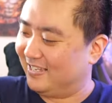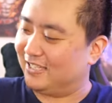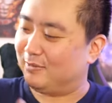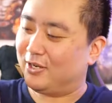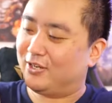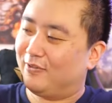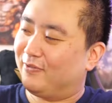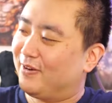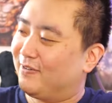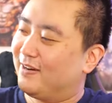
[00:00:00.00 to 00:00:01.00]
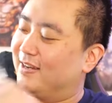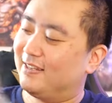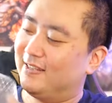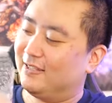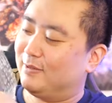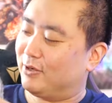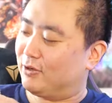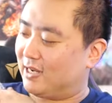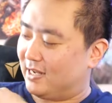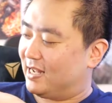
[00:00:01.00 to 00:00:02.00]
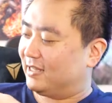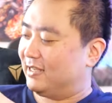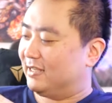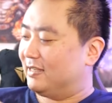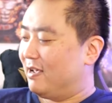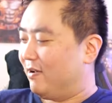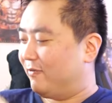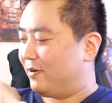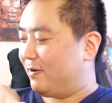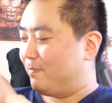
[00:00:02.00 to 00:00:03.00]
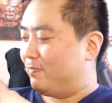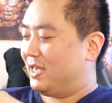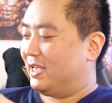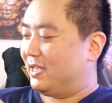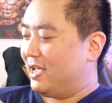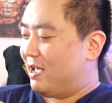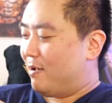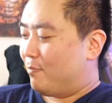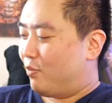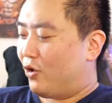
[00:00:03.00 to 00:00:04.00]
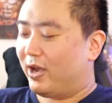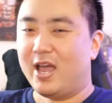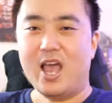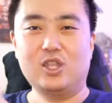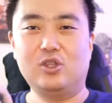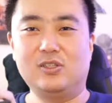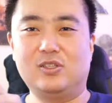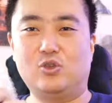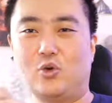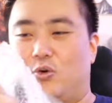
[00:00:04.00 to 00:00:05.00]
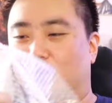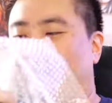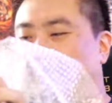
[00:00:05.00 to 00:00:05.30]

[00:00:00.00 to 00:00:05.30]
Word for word: Special figurine, special collectors from Big Boy Store,